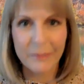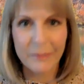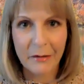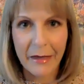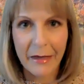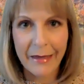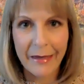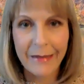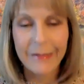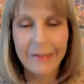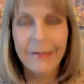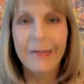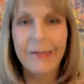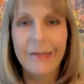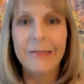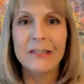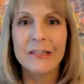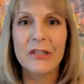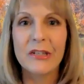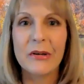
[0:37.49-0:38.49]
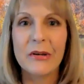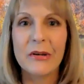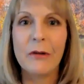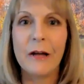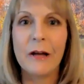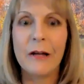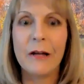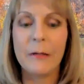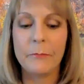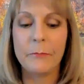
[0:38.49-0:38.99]
Okay, so
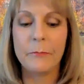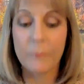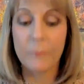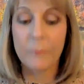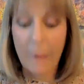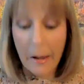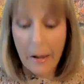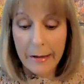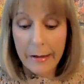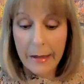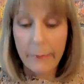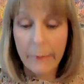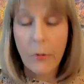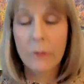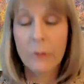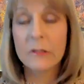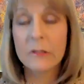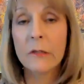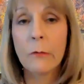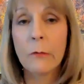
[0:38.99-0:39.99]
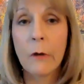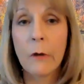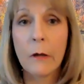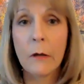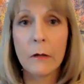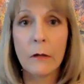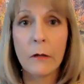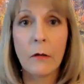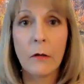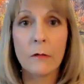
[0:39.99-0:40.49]
I am also
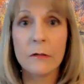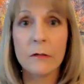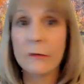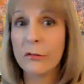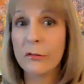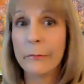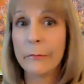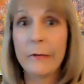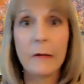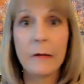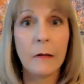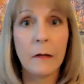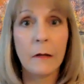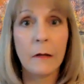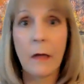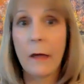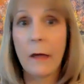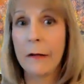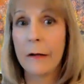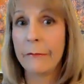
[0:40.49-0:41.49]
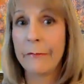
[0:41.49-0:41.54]
on social media a lot.